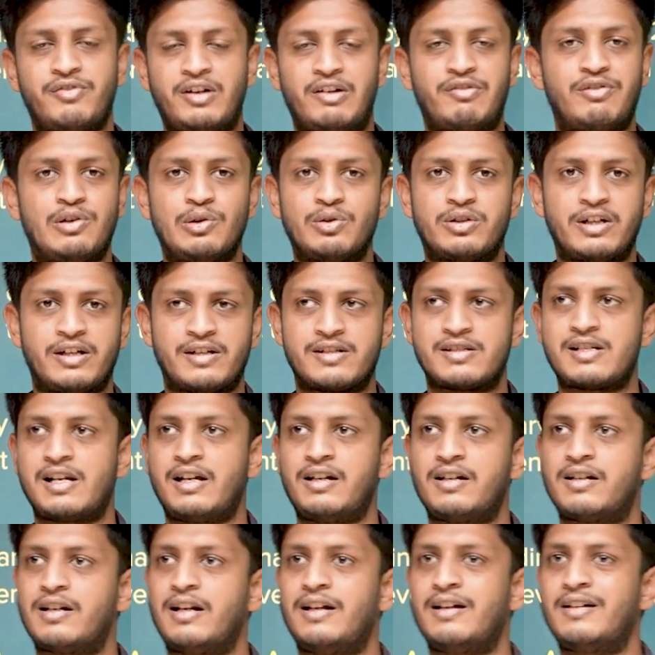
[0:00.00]
a few things
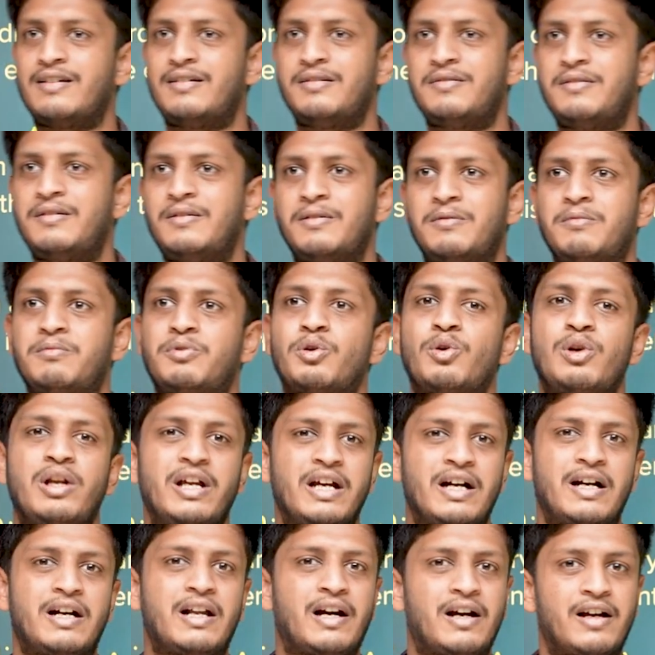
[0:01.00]
like
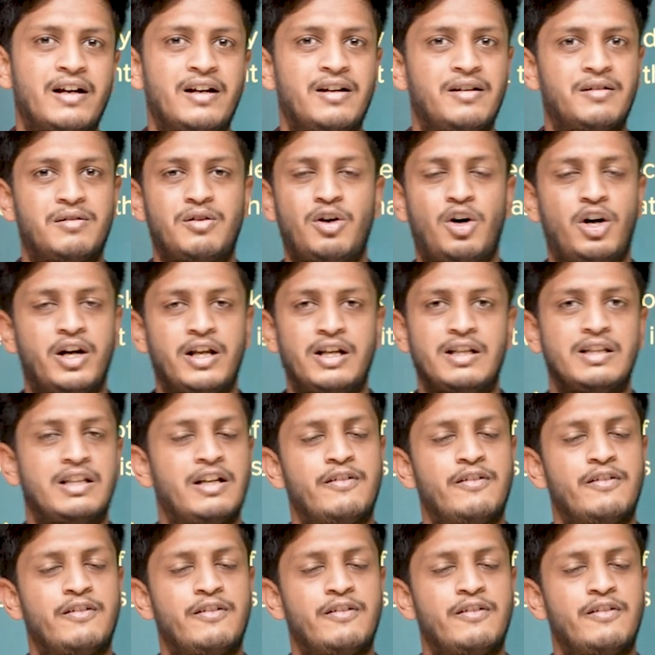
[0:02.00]
rolling a die, coin.